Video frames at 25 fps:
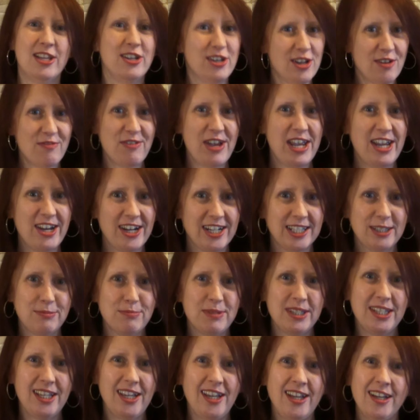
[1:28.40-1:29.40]
Not very
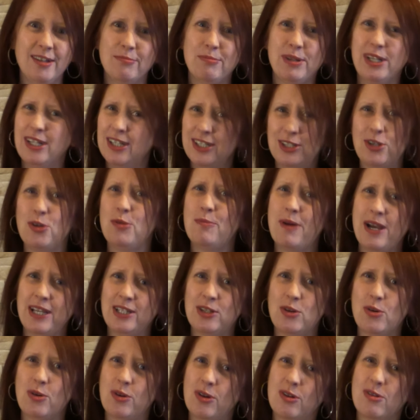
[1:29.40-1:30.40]
Christmassy, because who
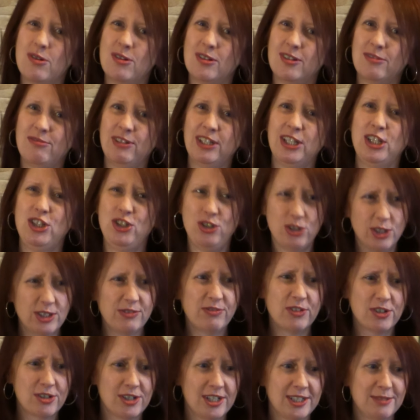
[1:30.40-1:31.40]
buys Coca-Cola really
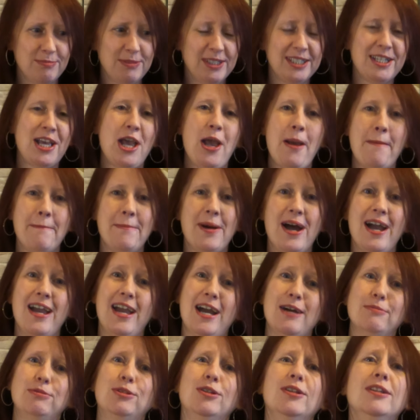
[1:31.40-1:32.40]
just for Christmas? But
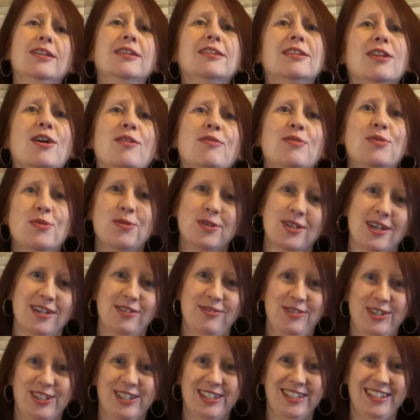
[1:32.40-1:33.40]
I absolutely love those
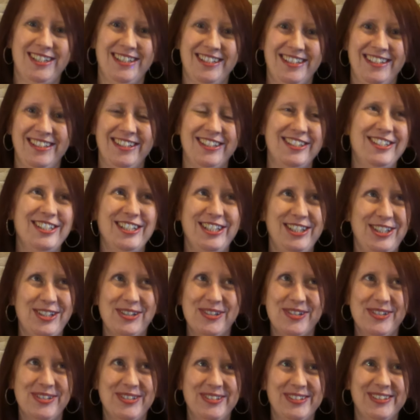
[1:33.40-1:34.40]
adverts. They're just
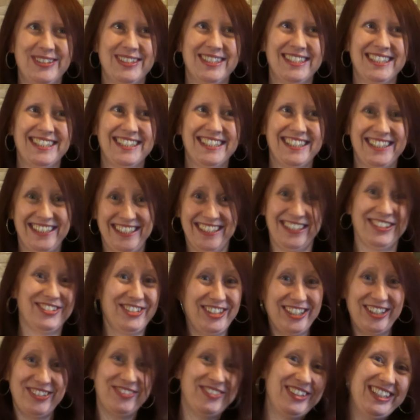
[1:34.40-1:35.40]
so
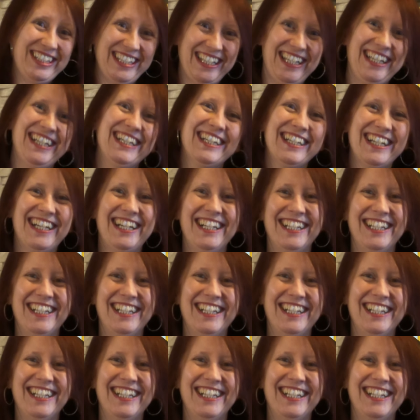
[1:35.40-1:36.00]
Christmassy.